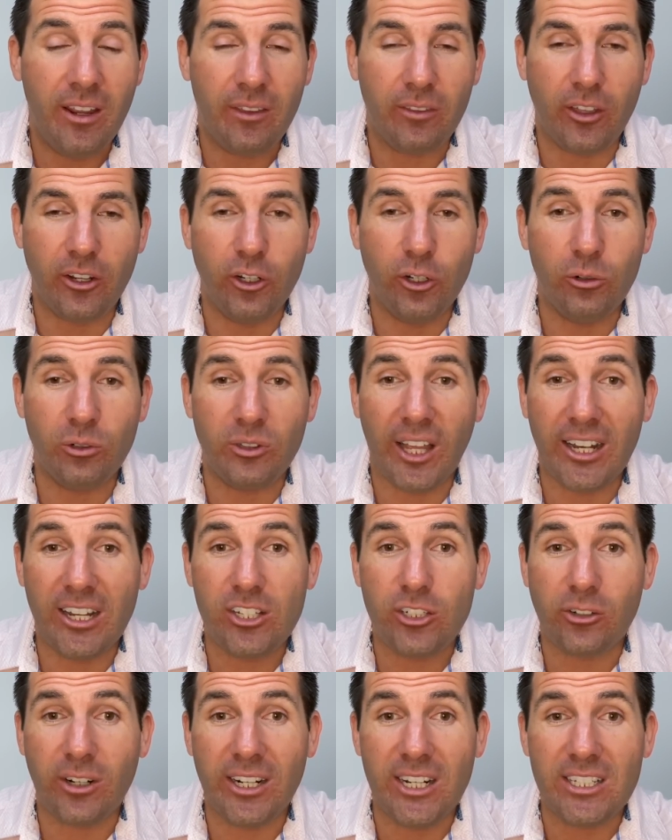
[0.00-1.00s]
the new
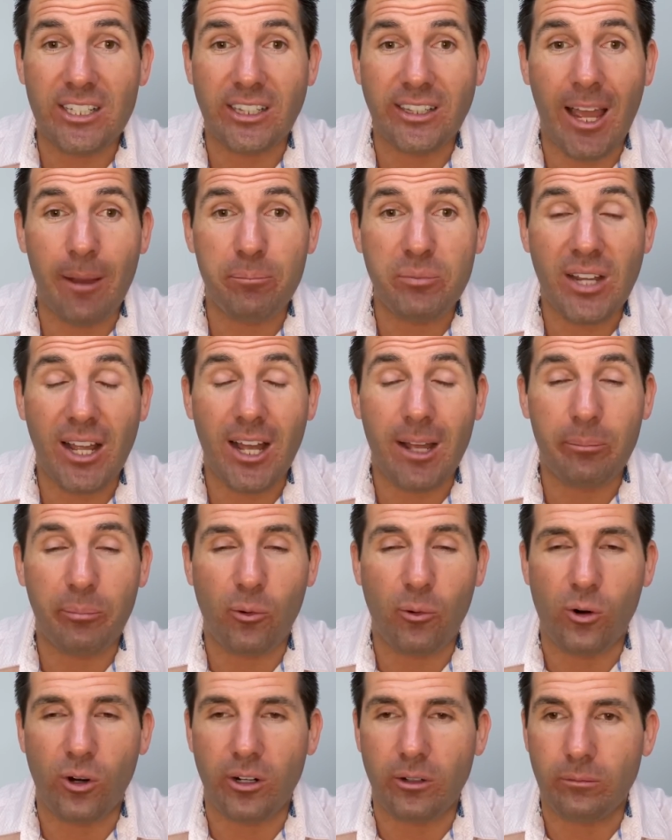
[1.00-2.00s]
latest greatest laptop,
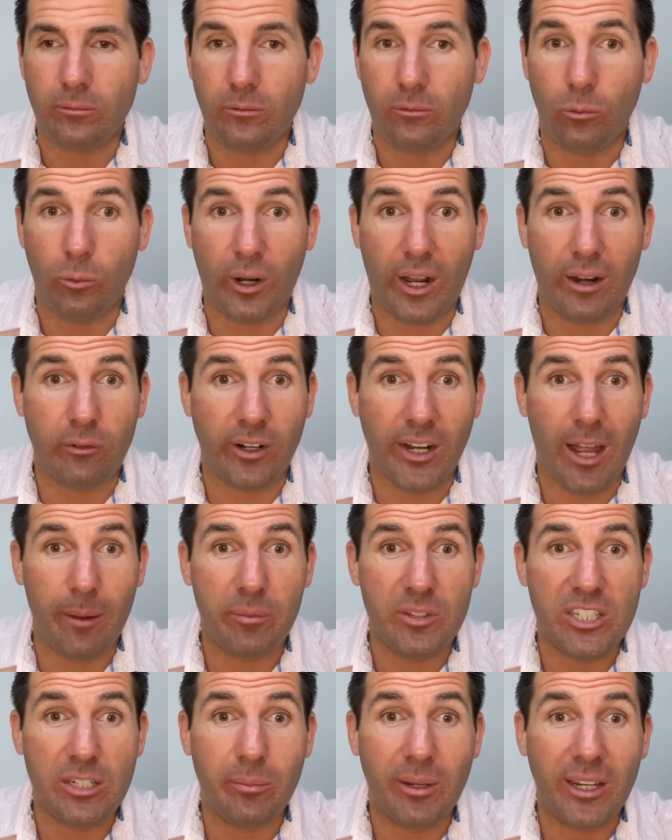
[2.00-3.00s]
or whatever it
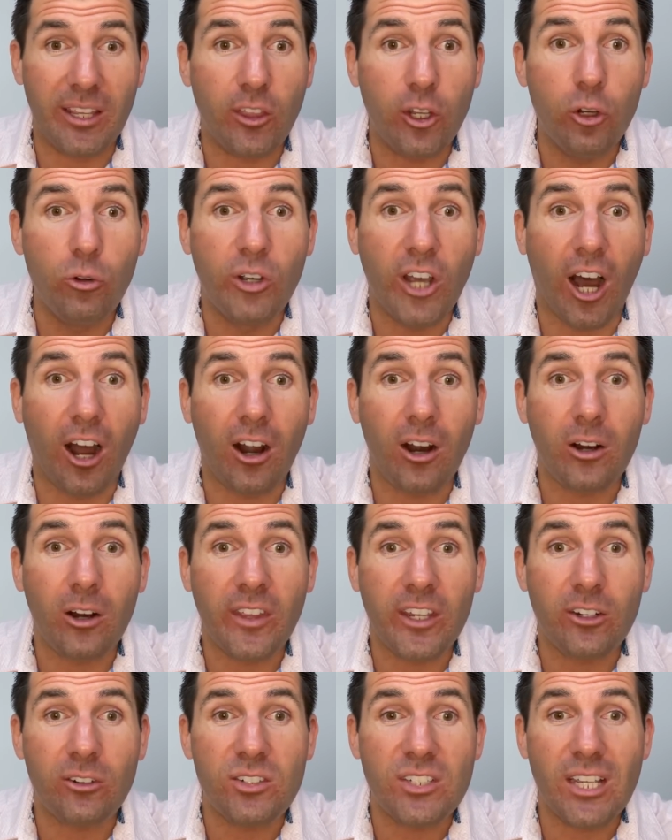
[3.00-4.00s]
happens to be, the new car
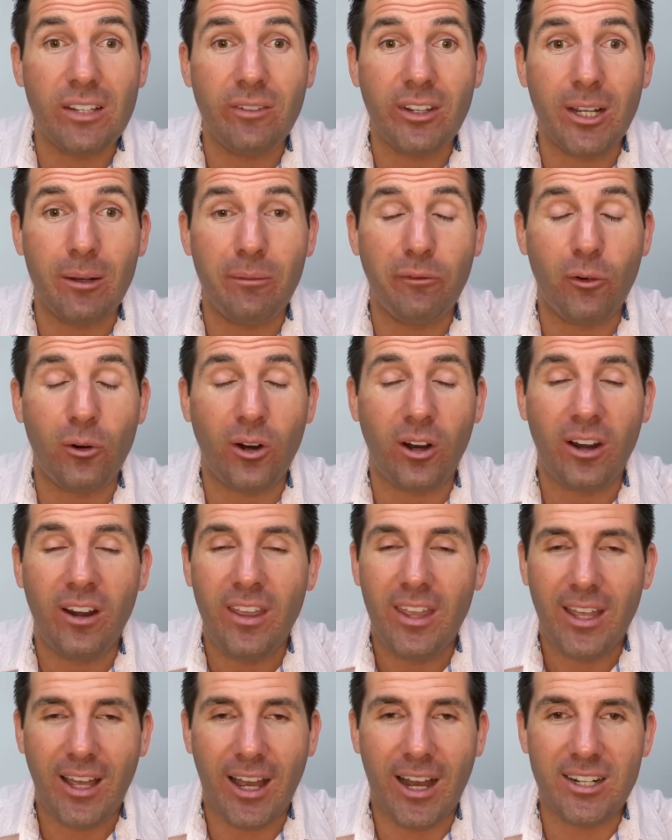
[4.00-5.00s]
that you're saving up for.
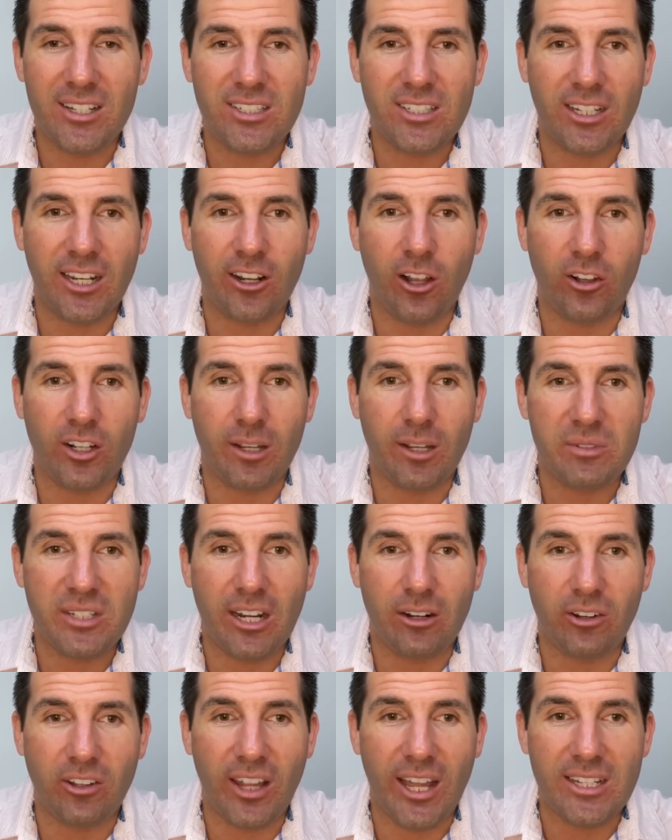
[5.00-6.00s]
Honestly, it all comes
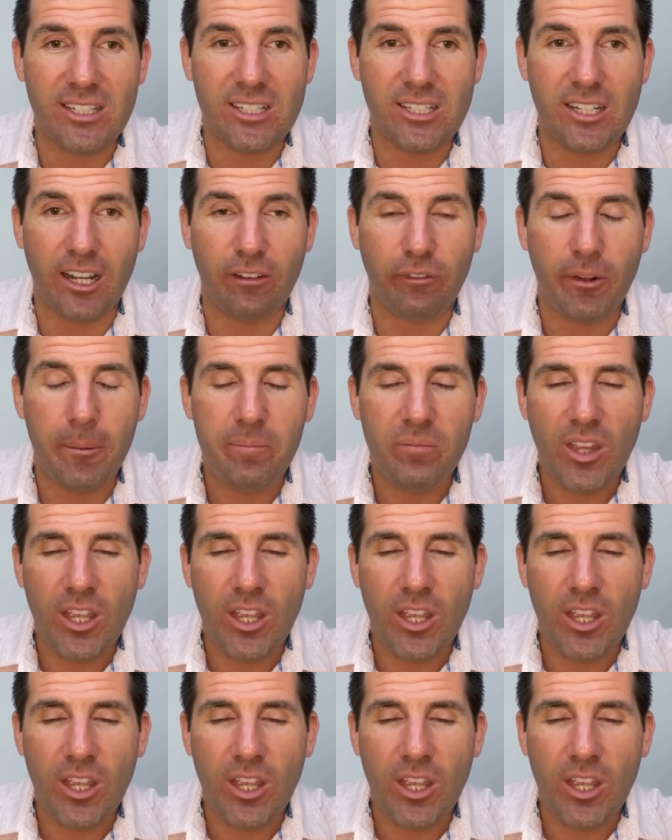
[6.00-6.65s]
down to that stuff.